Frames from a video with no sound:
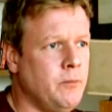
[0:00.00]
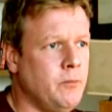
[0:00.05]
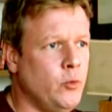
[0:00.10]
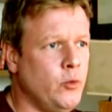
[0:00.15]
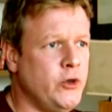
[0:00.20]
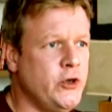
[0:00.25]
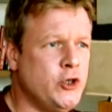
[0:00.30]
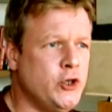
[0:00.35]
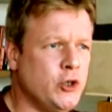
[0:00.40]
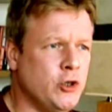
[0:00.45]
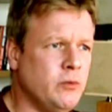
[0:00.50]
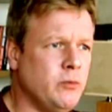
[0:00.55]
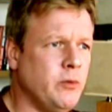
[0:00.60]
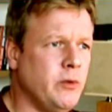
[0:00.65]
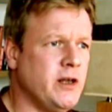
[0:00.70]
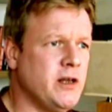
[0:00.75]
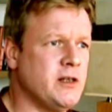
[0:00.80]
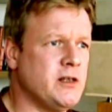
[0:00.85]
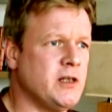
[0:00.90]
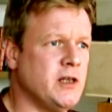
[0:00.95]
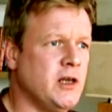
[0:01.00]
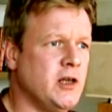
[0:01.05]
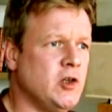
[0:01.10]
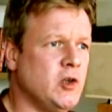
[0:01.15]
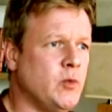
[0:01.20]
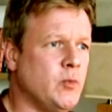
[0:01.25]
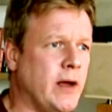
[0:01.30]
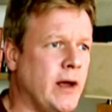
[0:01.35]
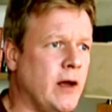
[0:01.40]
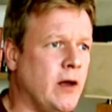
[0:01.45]
we shouldn't be concerned
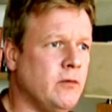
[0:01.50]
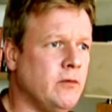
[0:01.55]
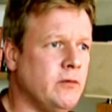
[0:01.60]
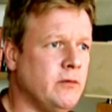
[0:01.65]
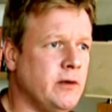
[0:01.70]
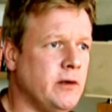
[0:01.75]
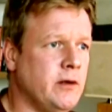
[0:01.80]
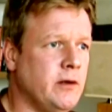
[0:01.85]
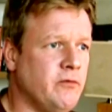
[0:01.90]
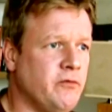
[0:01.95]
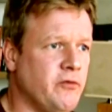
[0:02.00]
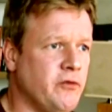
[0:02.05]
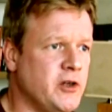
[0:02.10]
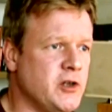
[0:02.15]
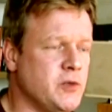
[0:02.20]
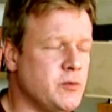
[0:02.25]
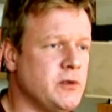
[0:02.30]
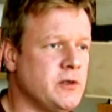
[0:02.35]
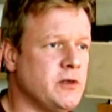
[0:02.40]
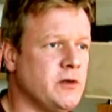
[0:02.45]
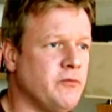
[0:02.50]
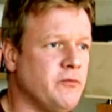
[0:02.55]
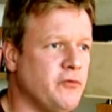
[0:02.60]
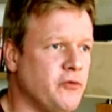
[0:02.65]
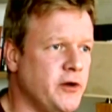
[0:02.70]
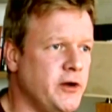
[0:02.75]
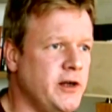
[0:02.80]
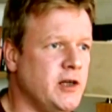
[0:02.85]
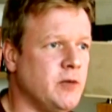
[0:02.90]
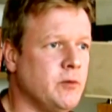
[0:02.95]
about the infringements on
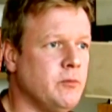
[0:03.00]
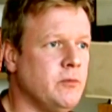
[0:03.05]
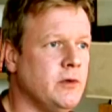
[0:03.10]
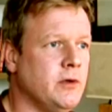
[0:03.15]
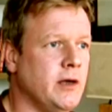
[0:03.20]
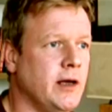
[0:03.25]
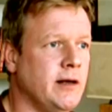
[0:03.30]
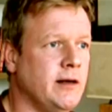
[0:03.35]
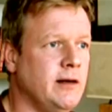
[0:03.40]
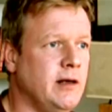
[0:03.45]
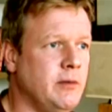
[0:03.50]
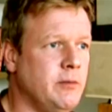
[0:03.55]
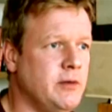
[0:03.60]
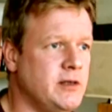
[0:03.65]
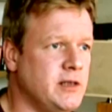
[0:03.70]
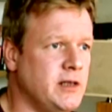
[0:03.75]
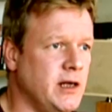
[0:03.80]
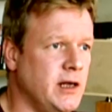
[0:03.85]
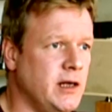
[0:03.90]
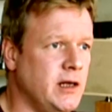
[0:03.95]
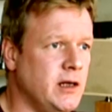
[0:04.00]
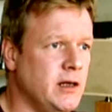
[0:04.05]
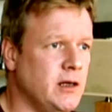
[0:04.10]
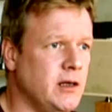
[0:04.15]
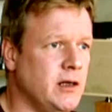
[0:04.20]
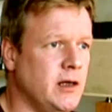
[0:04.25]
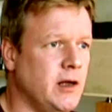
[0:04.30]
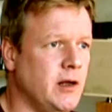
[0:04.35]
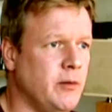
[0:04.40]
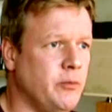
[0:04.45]
freedom and liberty
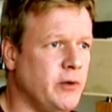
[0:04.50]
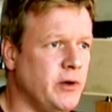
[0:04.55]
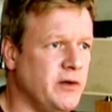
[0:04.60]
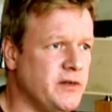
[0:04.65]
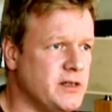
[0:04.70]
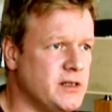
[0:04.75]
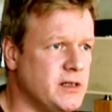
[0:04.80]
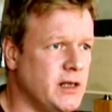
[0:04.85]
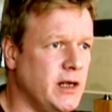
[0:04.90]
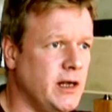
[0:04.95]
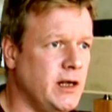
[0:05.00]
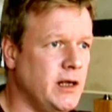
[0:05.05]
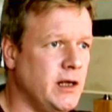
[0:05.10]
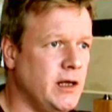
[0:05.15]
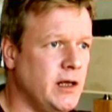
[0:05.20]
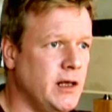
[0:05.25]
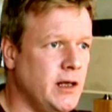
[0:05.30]
and privacy,